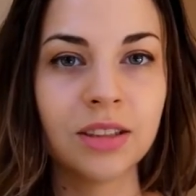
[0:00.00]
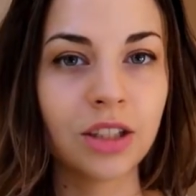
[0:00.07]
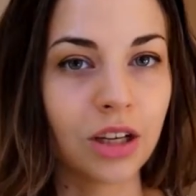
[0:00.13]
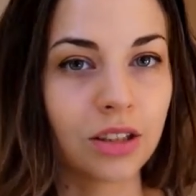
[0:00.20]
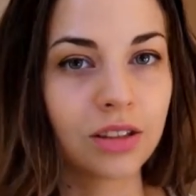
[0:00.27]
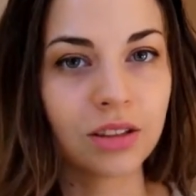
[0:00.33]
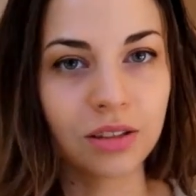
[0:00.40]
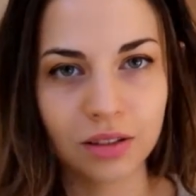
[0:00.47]

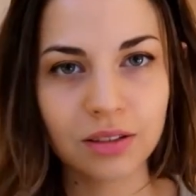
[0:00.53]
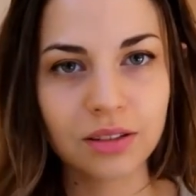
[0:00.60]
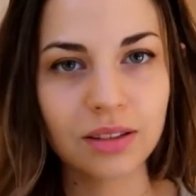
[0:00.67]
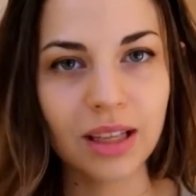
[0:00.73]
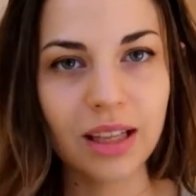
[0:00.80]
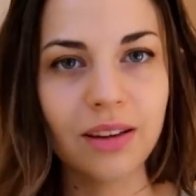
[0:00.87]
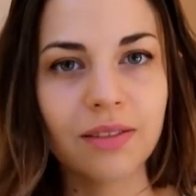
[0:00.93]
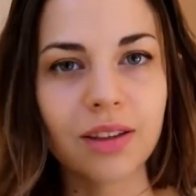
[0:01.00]
not to
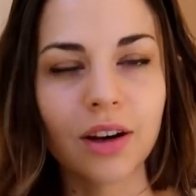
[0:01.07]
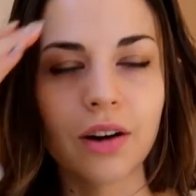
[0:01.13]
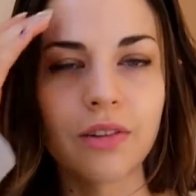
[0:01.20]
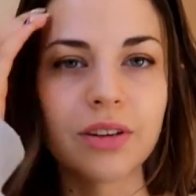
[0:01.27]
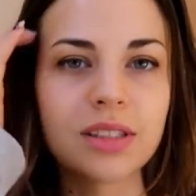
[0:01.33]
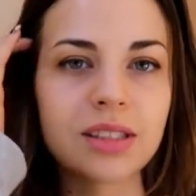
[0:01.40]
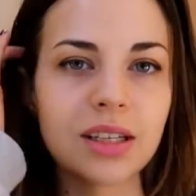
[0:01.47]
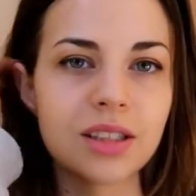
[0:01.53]
leave the
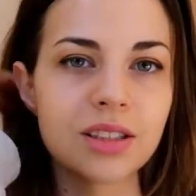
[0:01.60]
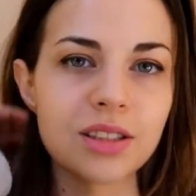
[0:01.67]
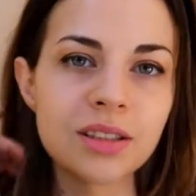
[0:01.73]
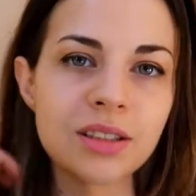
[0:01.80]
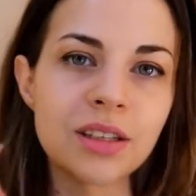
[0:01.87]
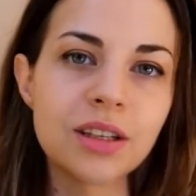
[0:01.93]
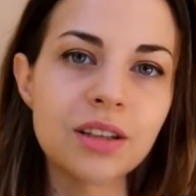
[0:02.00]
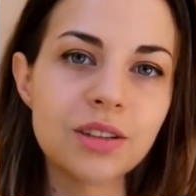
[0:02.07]

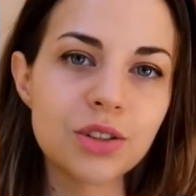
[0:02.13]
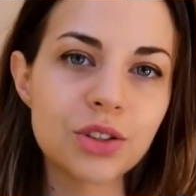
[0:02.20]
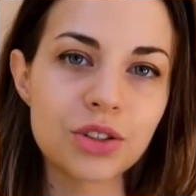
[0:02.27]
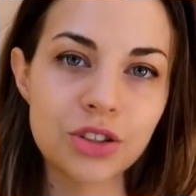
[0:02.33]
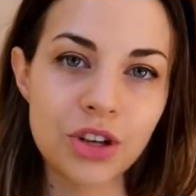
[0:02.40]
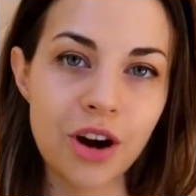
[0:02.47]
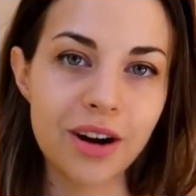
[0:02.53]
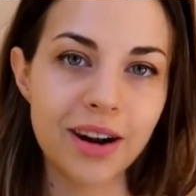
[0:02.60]
conversation, to
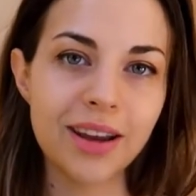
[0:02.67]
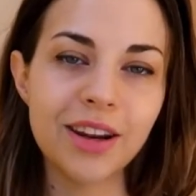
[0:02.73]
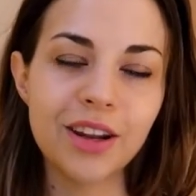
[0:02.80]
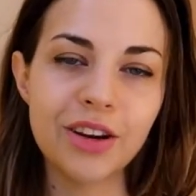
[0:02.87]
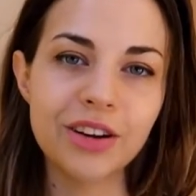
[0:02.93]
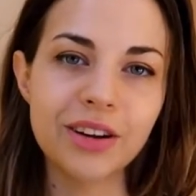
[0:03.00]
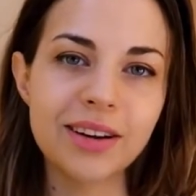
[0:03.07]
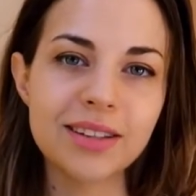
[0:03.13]
start it,
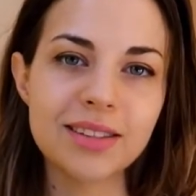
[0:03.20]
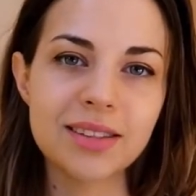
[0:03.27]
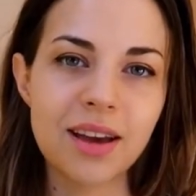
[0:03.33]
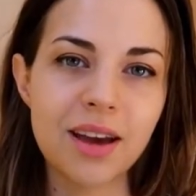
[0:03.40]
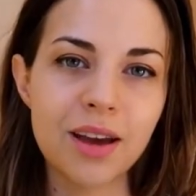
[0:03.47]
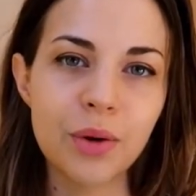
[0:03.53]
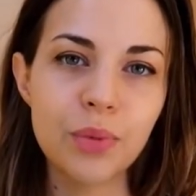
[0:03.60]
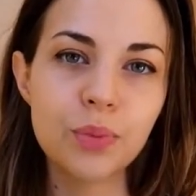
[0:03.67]
you're gonna
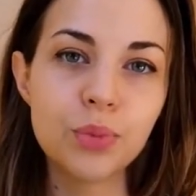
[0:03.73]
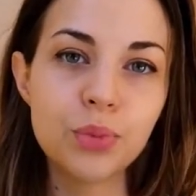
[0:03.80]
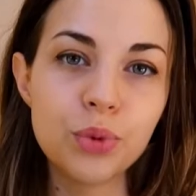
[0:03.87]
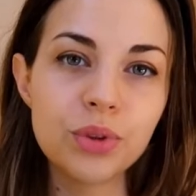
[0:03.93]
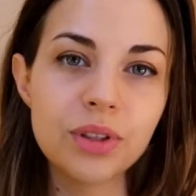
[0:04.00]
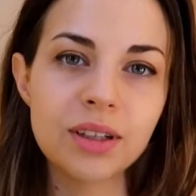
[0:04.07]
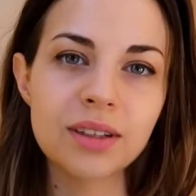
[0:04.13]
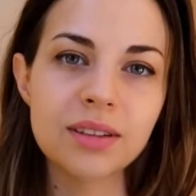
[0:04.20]
say
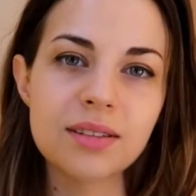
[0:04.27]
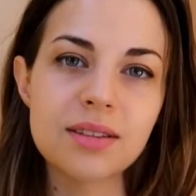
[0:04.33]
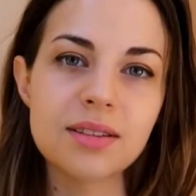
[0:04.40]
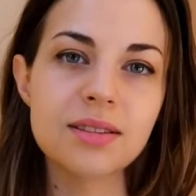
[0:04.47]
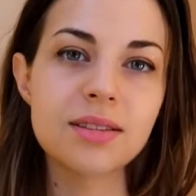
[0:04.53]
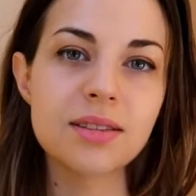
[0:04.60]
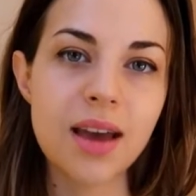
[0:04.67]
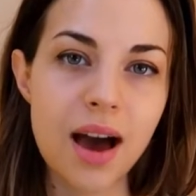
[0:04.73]
bună
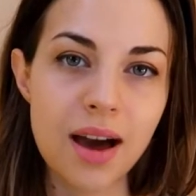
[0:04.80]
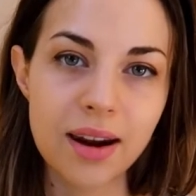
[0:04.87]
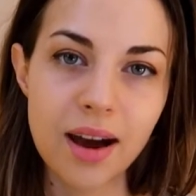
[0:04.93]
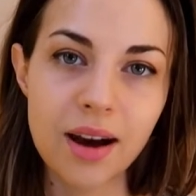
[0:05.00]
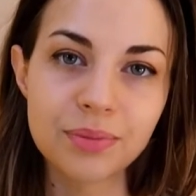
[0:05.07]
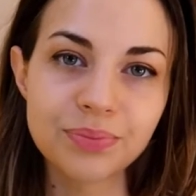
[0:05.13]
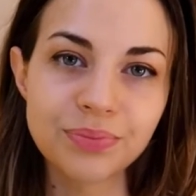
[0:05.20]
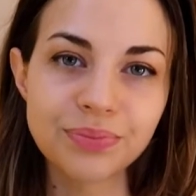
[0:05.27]

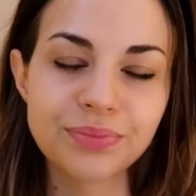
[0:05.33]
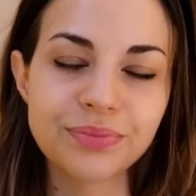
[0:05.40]
seara.